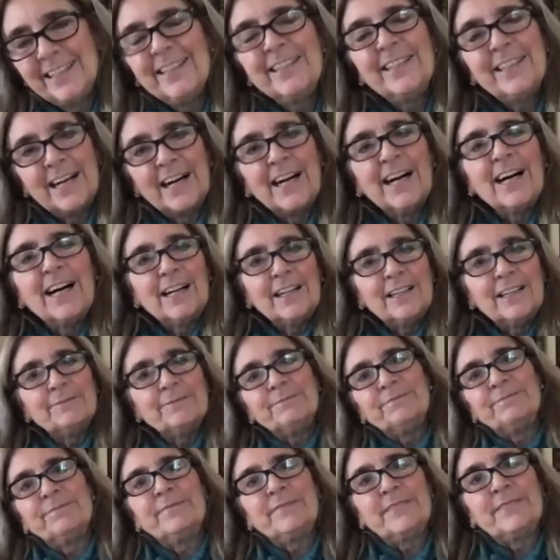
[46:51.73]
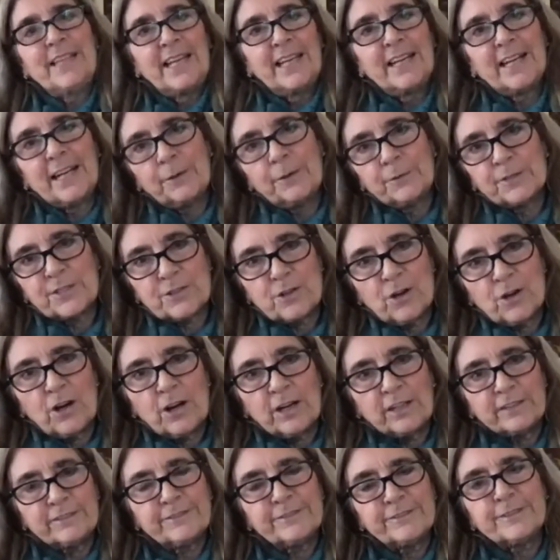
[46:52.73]
and I was
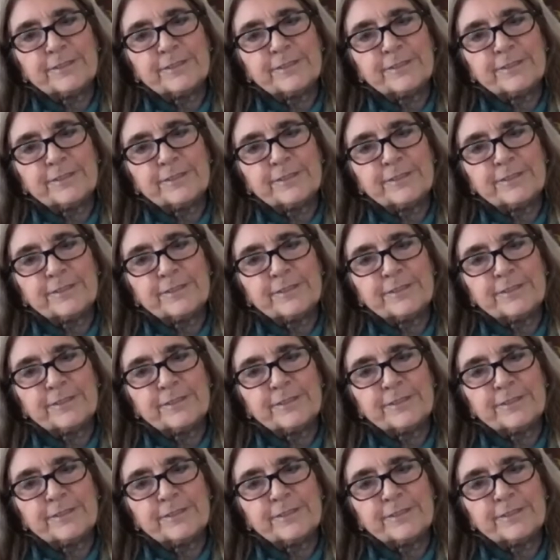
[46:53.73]
off.